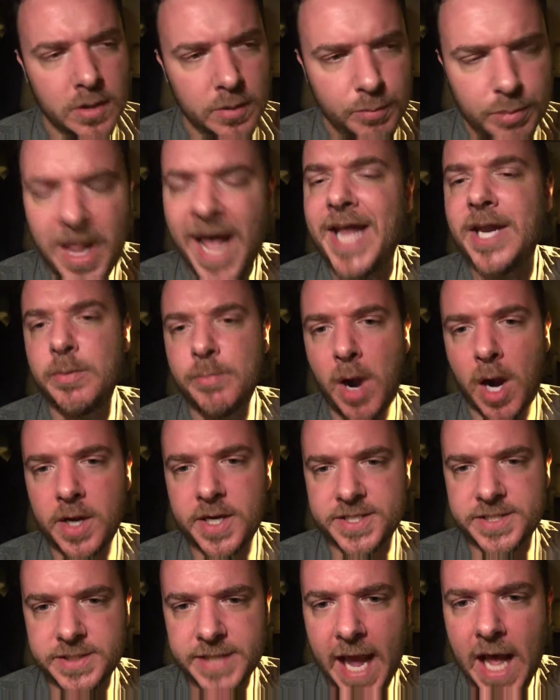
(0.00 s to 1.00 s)
platinum
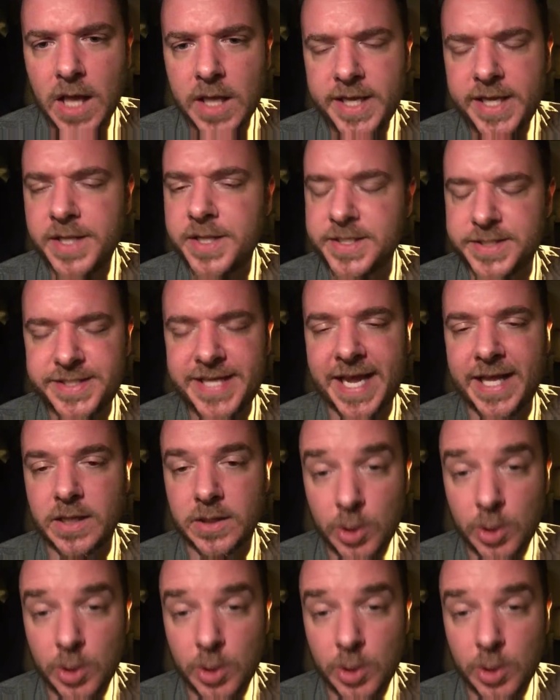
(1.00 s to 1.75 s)
artist Nelly and the St.